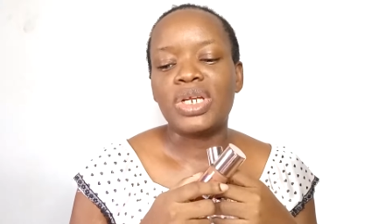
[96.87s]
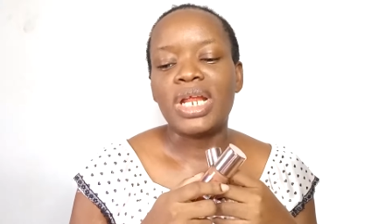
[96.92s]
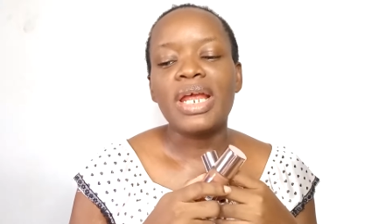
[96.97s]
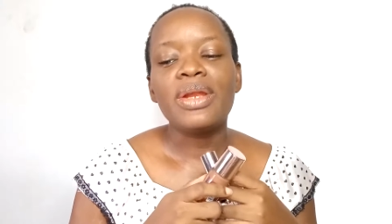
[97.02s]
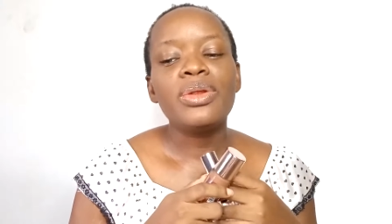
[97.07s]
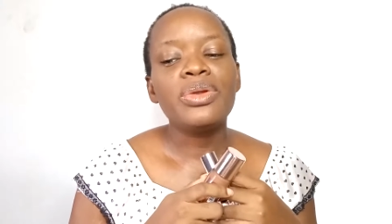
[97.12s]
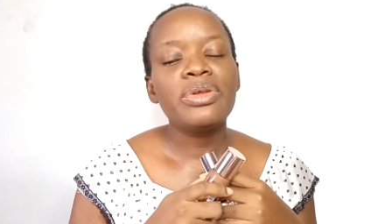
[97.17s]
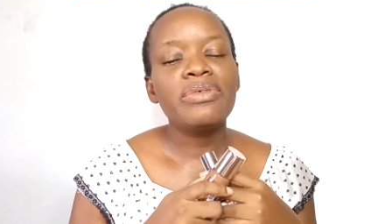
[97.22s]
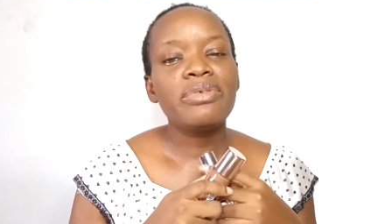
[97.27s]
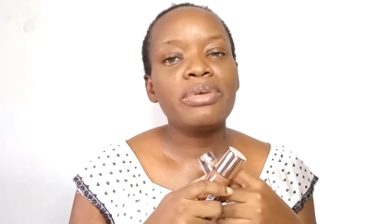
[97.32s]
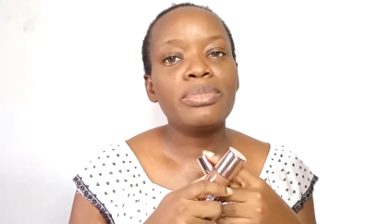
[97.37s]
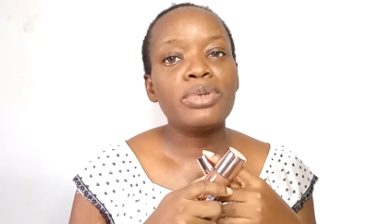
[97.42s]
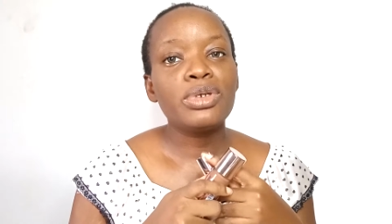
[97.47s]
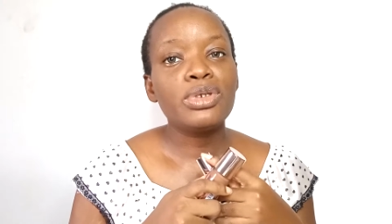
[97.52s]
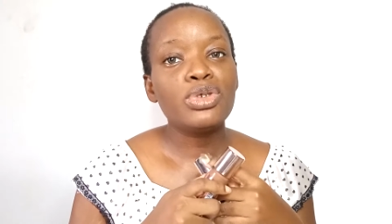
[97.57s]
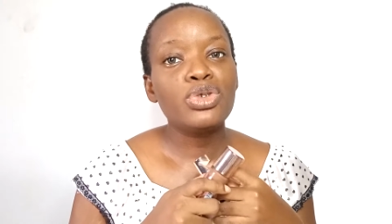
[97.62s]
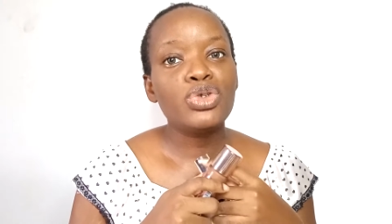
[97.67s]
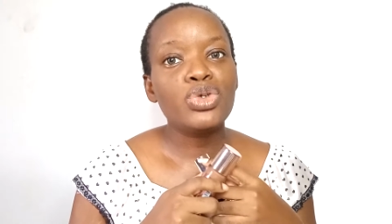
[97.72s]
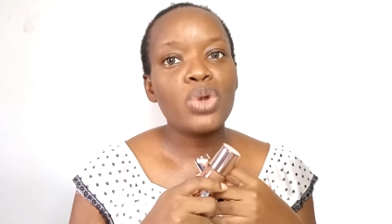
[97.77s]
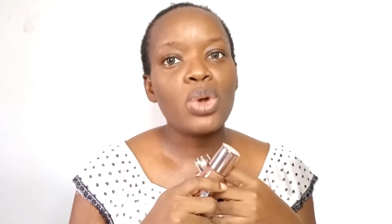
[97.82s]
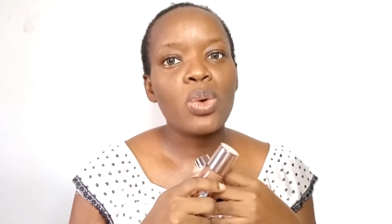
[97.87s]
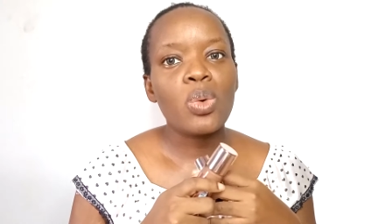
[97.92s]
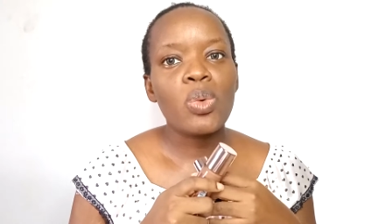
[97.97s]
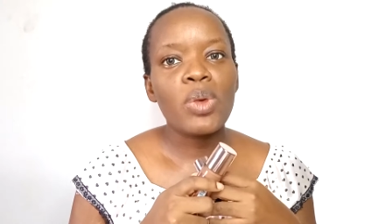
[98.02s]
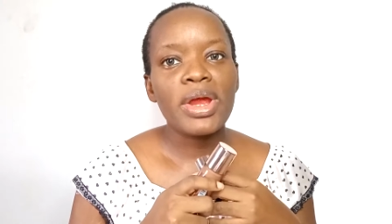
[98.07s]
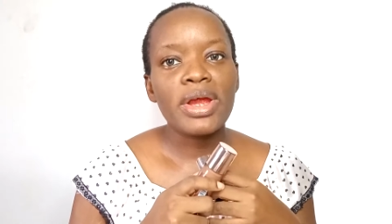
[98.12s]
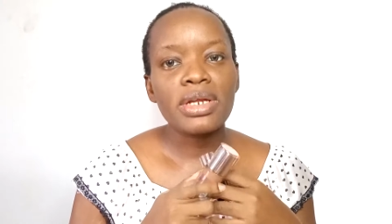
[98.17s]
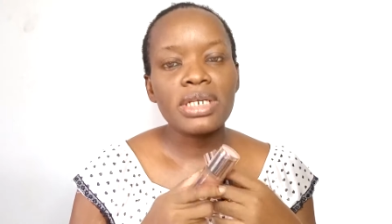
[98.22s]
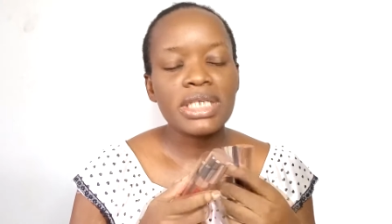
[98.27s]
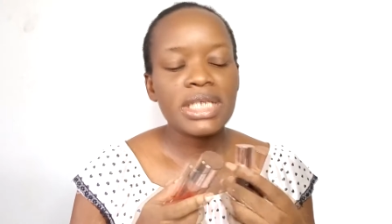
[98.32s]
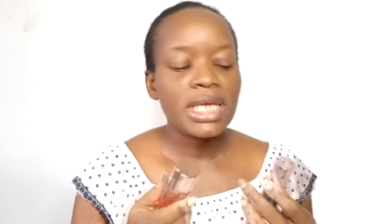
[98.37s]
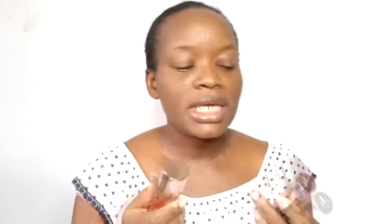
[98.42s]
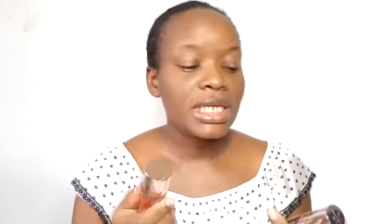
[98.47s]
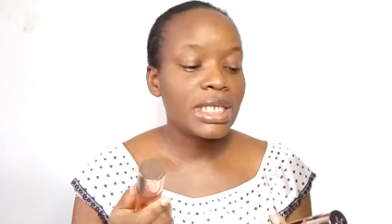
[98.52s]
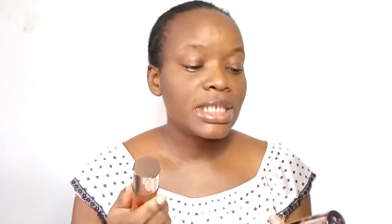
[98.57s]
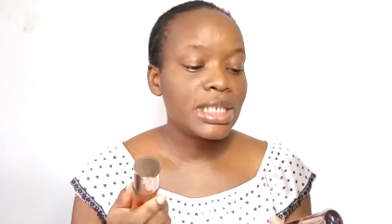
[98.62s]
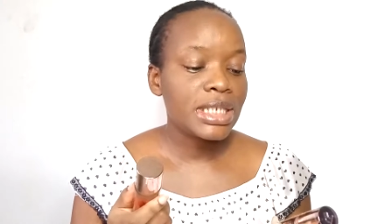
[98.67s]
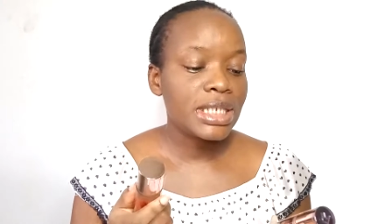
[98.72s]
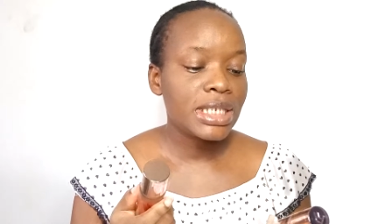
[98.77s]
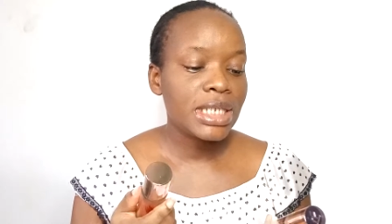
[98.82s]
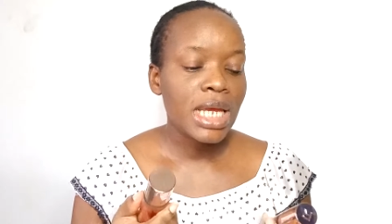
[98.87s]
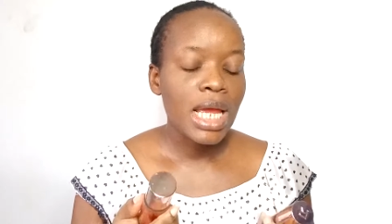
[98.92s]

I don't know if I'm going to do a wear test,